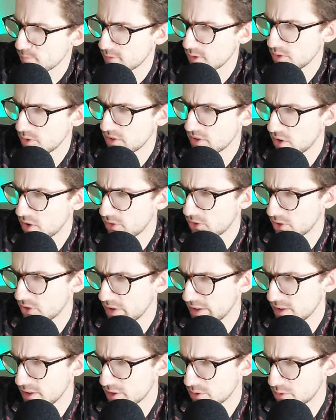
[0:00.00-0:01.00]
Was that
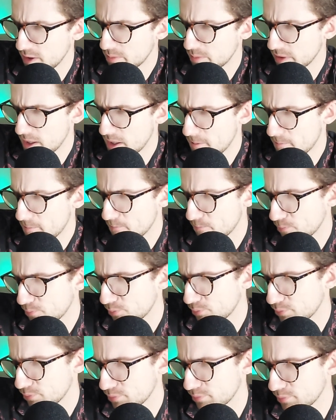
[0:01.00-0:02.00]
offside? Here's a replay.
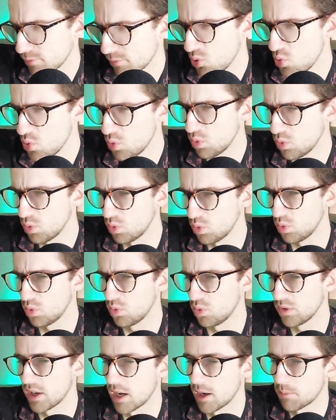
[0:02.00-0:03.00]

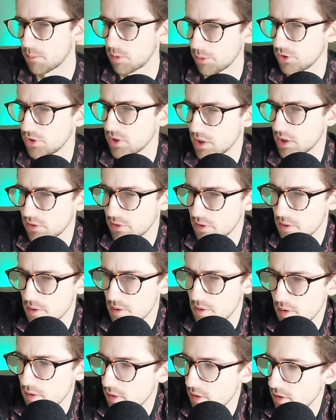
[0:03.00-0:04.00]
Ooh, yeah, probably just.
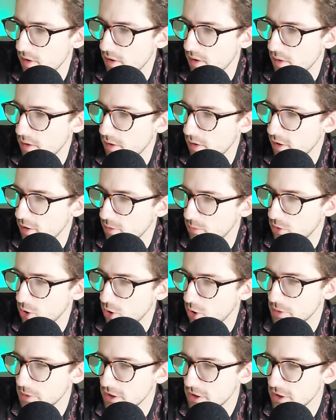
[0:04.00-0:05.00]

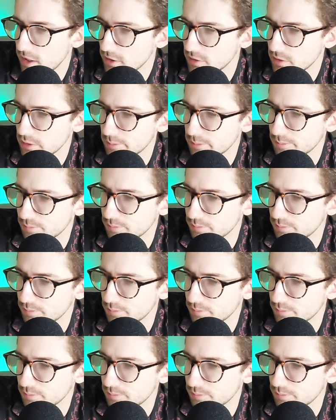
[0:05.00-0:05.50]
Probably just.